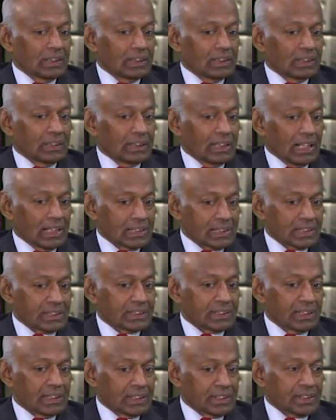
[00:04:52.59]
That's
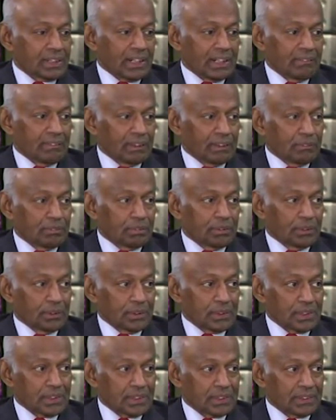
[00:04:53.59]
the driving
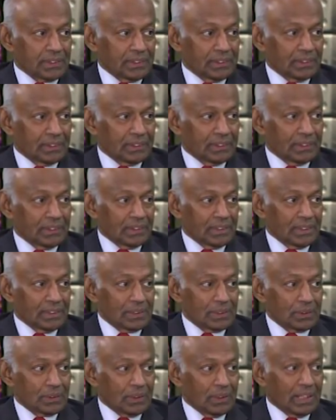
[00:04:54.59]
force.
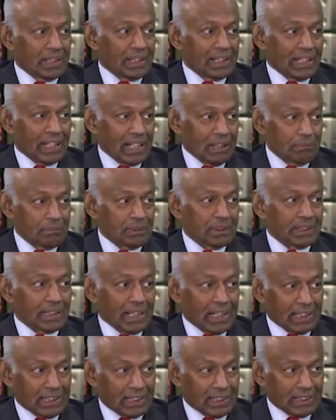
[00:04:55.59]
So I came to
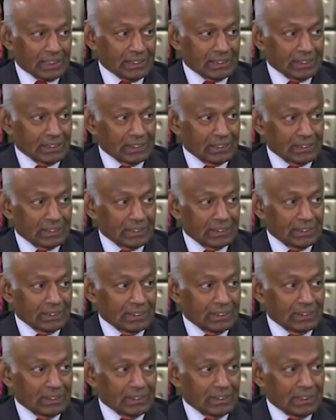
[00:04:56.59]
Canada,
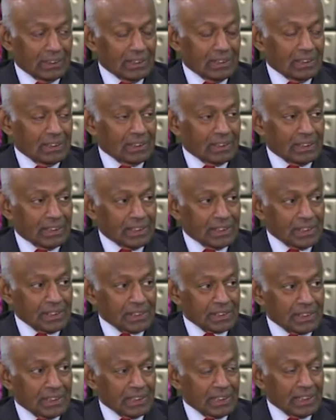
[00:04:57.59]

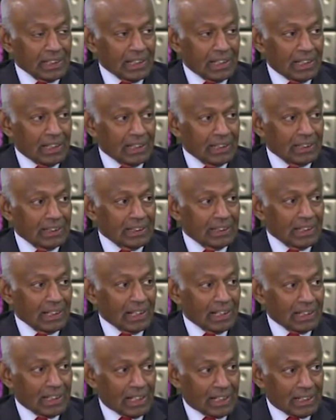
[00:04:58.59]
registered in
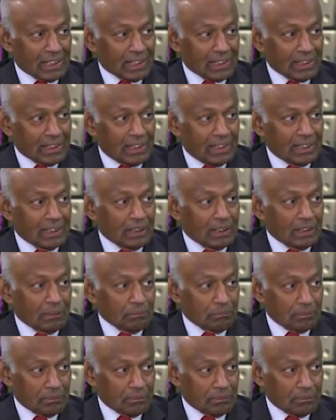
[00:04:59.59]
a